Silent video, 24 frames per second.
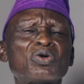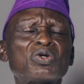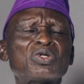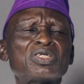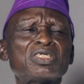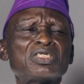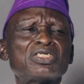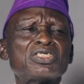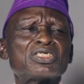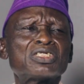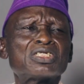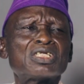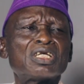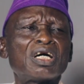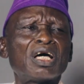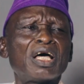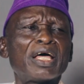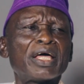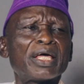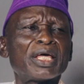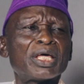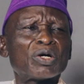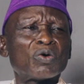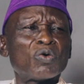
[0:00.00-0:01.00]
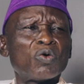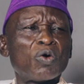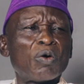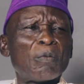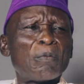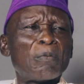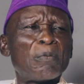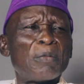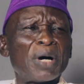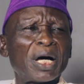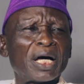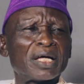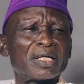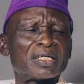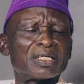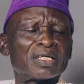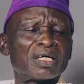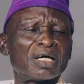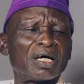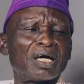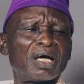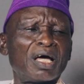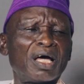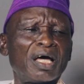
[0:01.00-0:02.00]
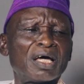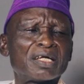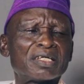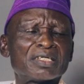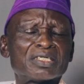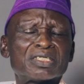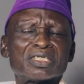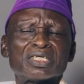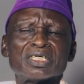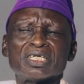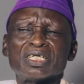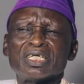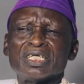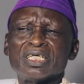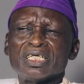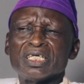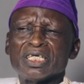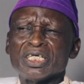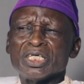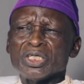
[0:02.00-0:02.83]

original Eggons man, and he